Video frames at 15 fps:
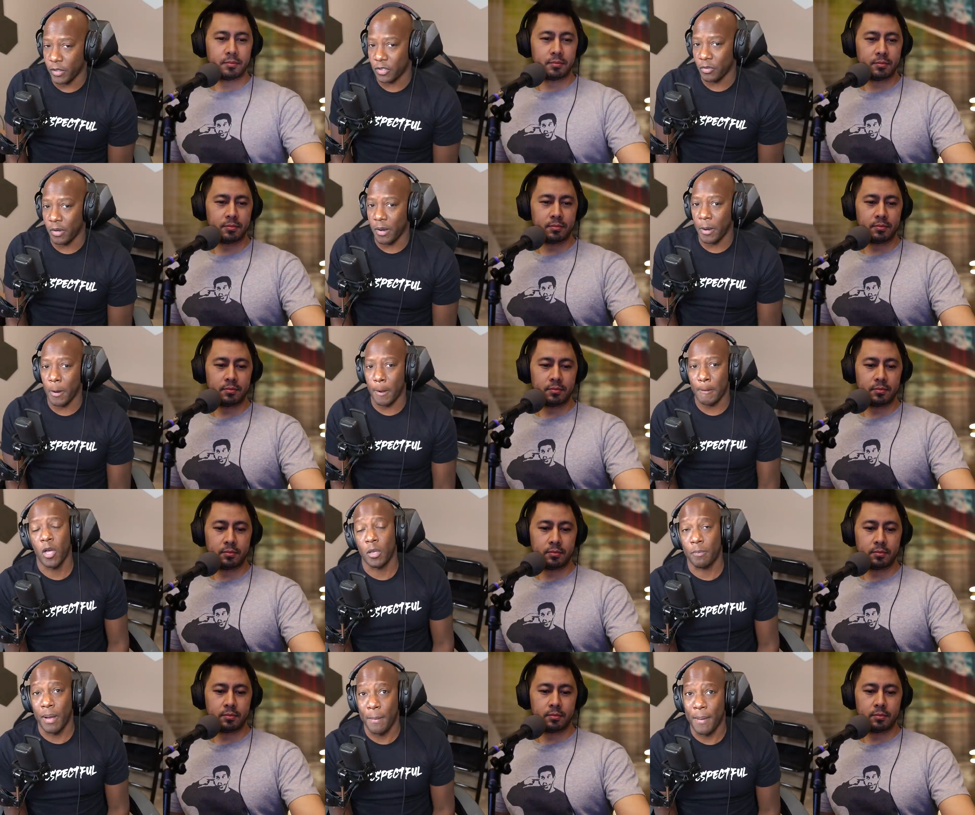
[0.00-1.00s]
Speaker 1: restaurant out here
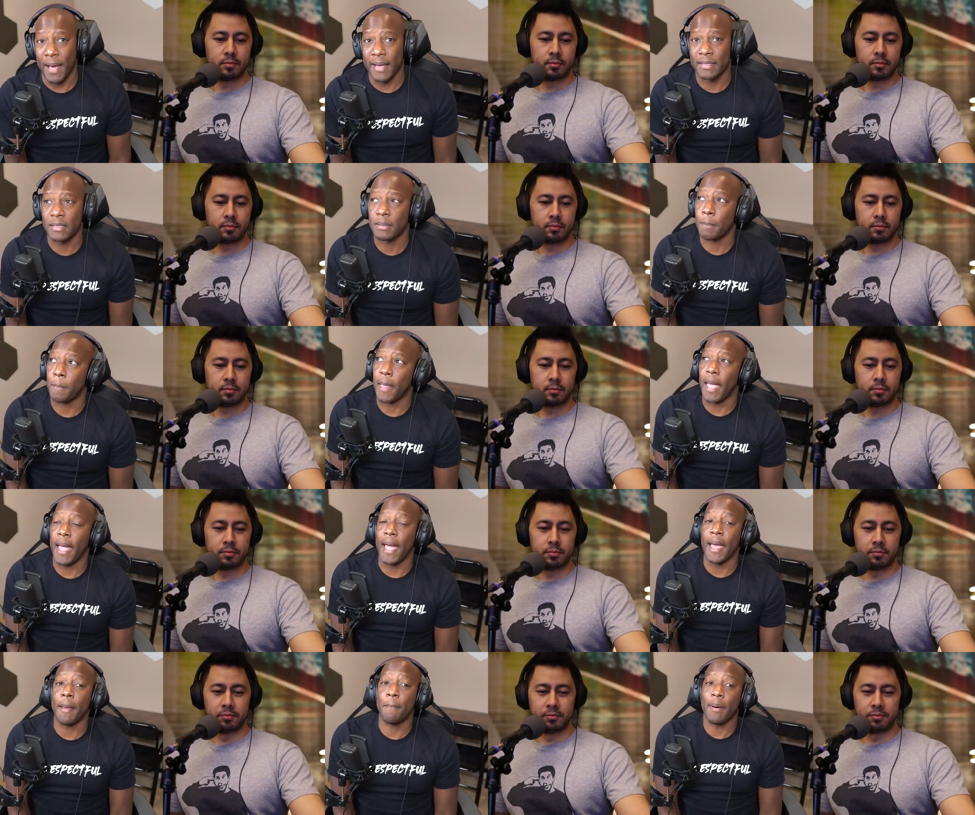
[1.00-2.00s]
called Popeyes.
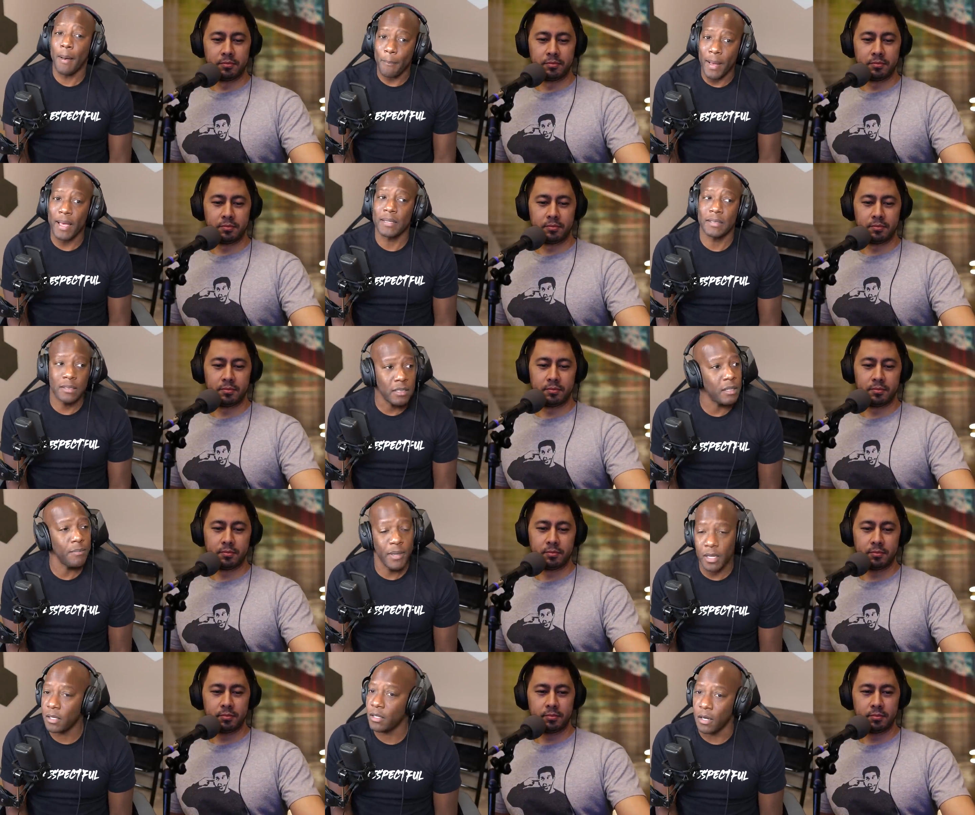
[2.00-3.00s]
And mm-hmm. Popeyes it
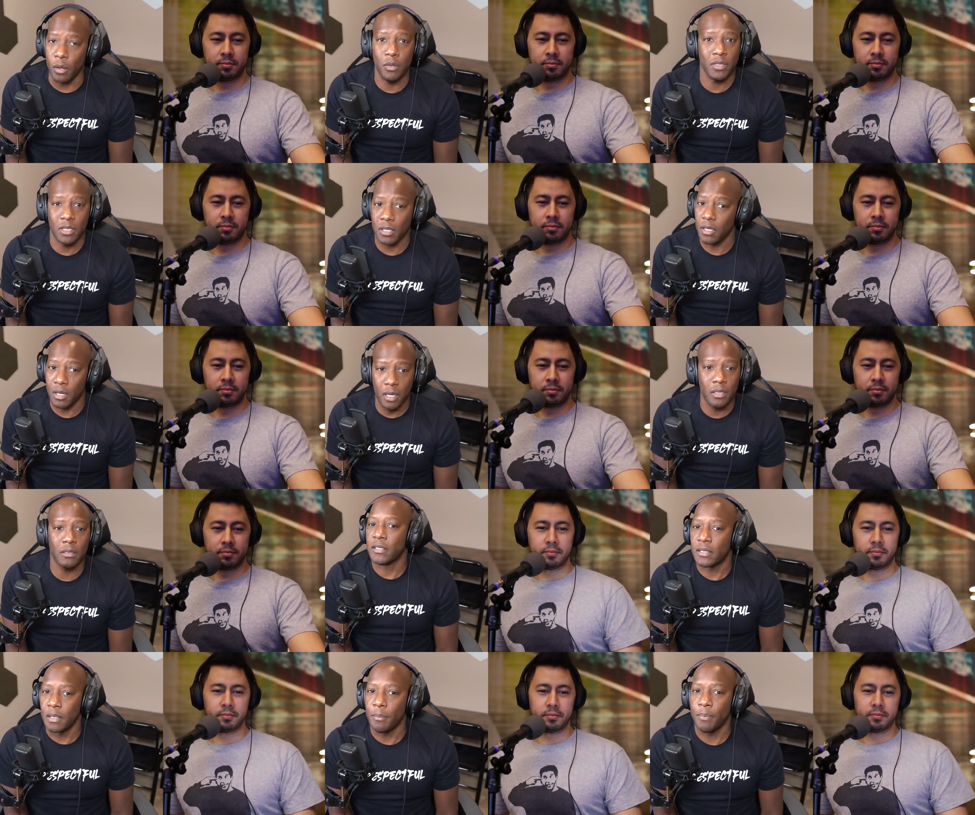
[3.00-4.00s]
can be in, you know, it's in the hood.
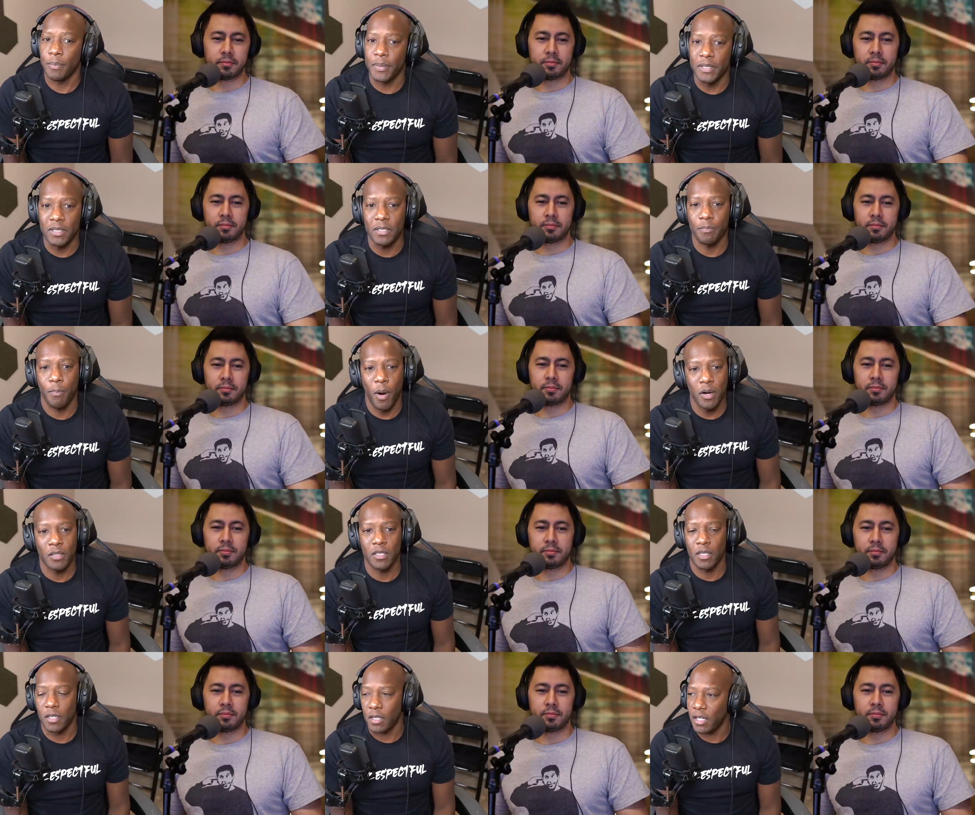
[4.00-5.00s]
In some pieces,
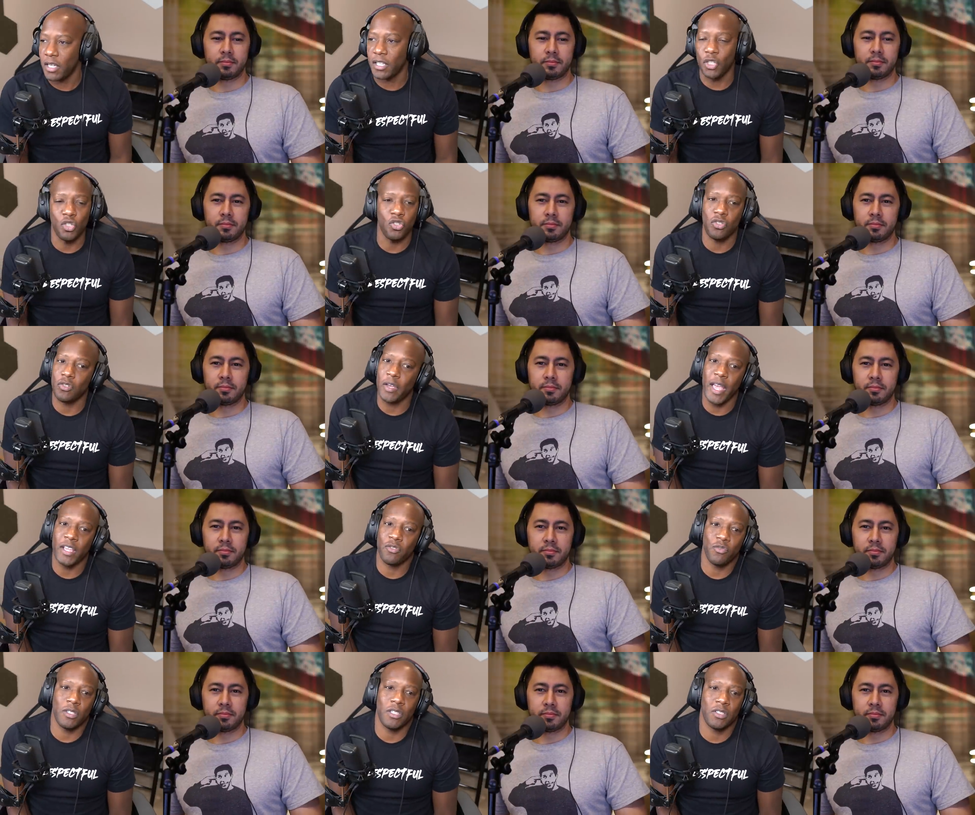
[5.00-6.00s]
parts of the hood, you you
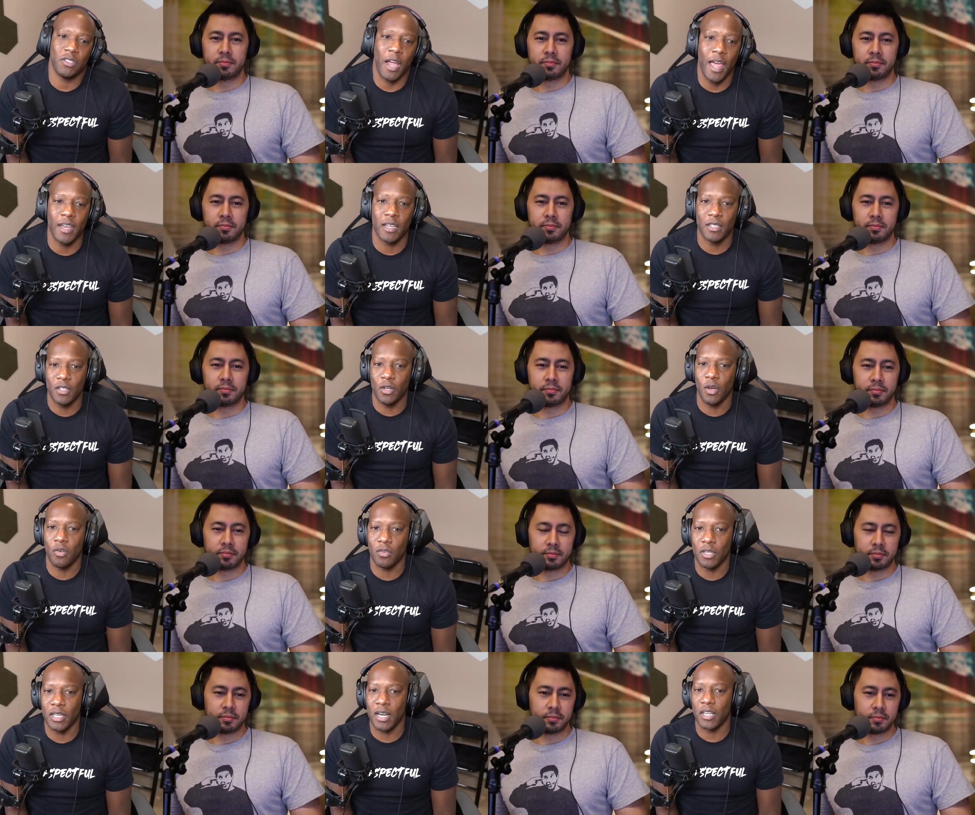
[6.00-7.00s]
ain't really trying to, you
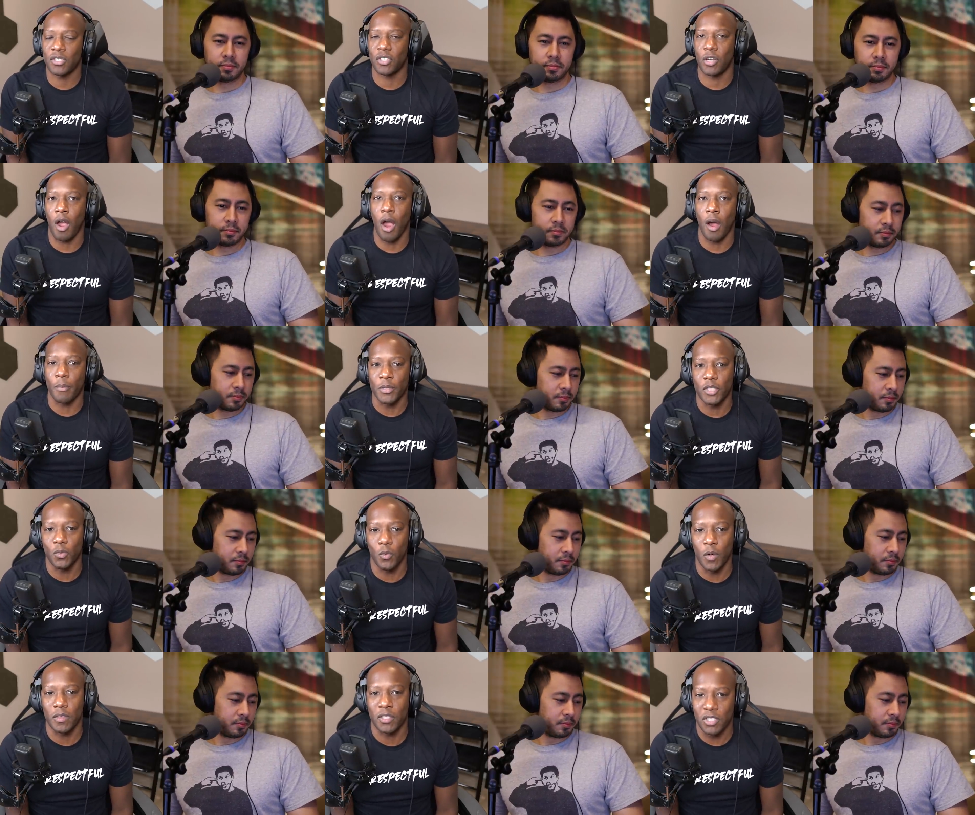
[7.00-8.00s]
know, get out your car,
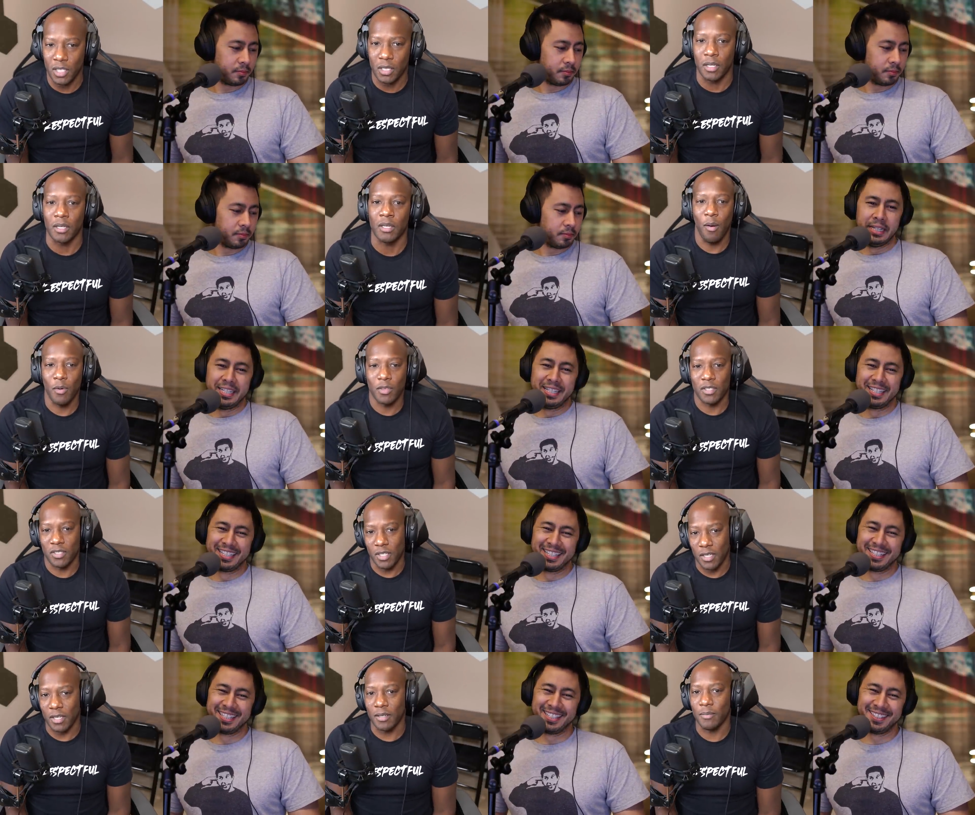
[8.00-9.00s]
but you want the chicken. I want the
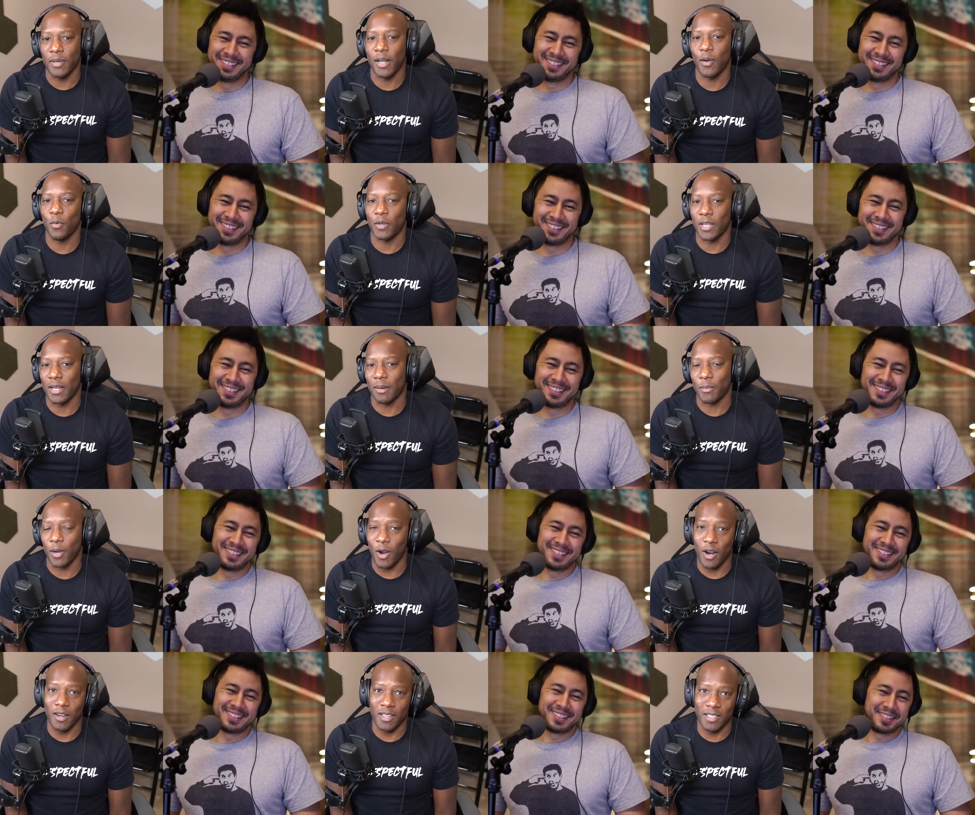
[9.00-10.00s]
chicken, but I don't want to get out
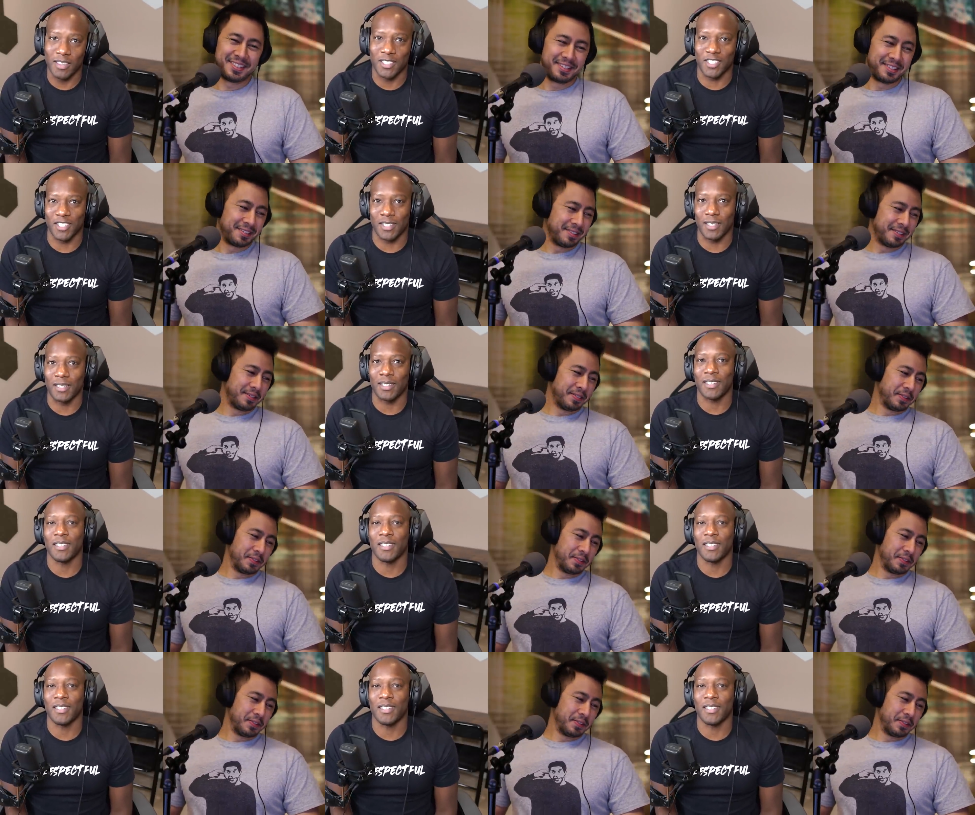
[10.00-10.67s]
my car to get the chicken